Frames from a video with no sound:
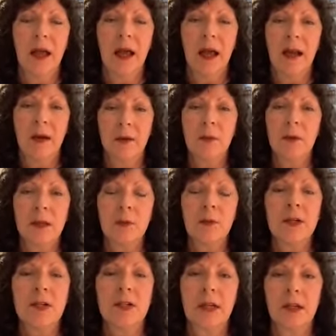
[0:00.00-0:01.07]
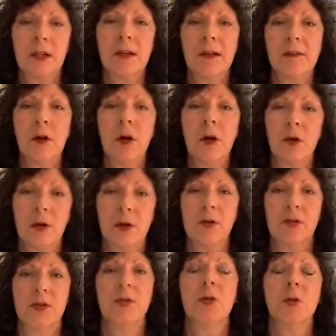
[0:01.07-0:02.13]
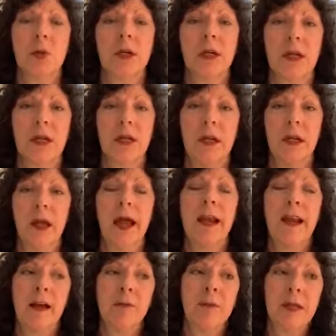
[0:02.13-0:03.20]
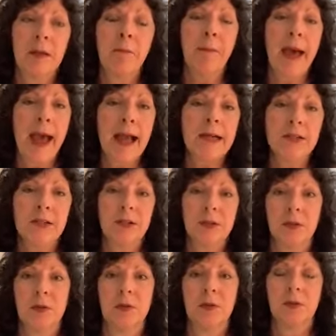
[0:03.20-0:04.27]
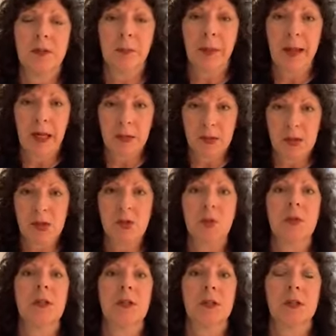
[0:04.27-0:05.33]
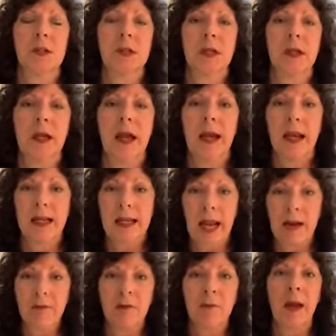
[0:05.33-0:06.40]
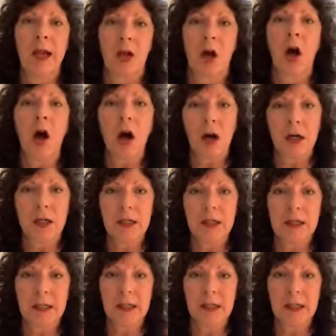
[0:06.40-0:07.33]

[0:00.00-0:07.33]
And I really wish I could have heard her story." And I've been back to the pound store and I gave them my card